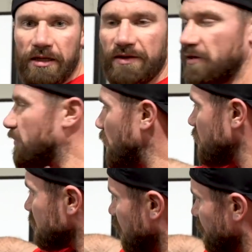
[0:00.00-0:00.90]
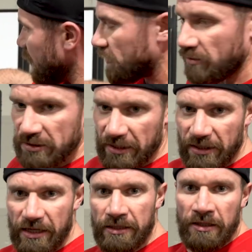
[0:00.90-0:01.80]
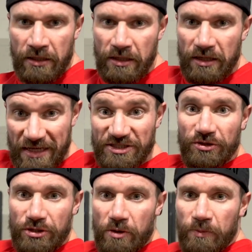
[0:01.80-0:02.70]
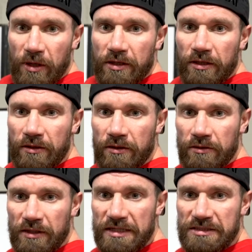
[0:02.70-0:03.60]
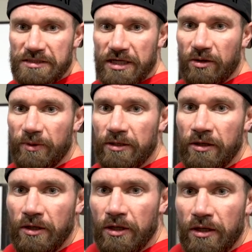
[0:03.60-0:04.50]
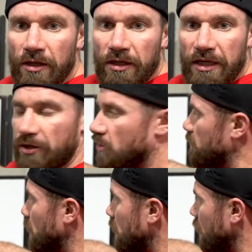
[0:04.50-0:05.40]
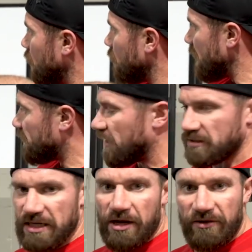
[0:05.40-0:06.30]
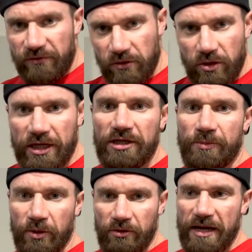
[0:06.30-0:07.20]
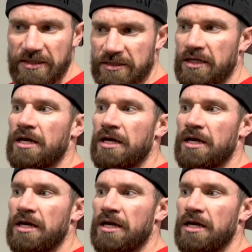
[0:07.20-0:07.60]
and then the post, I'll make notes like that. That's your notebook, ladies and gentlemen. Get a notebook, write things down. If you're looking to progress,